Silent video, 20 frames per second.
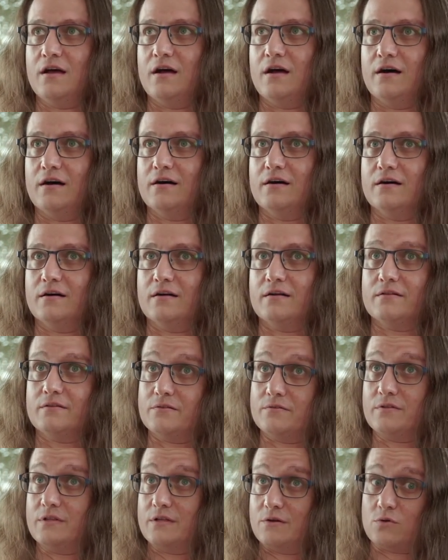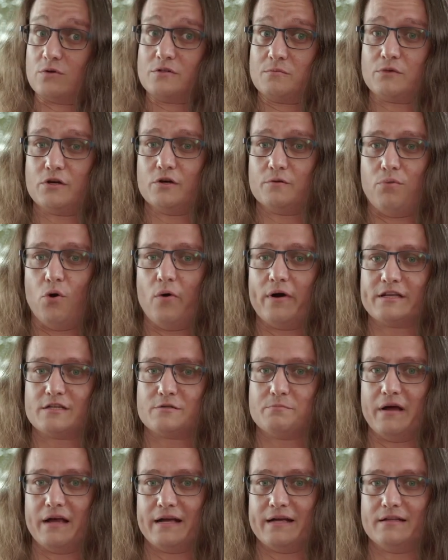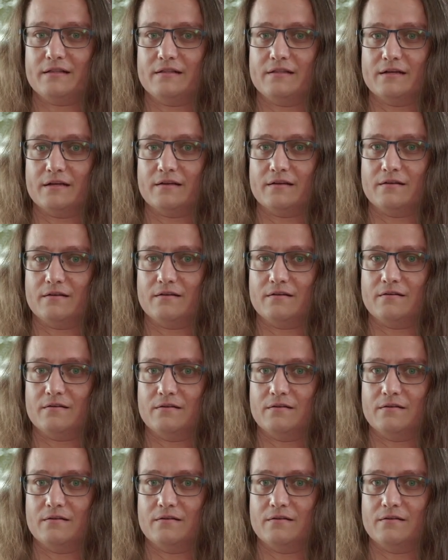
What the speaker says: There were some good points made that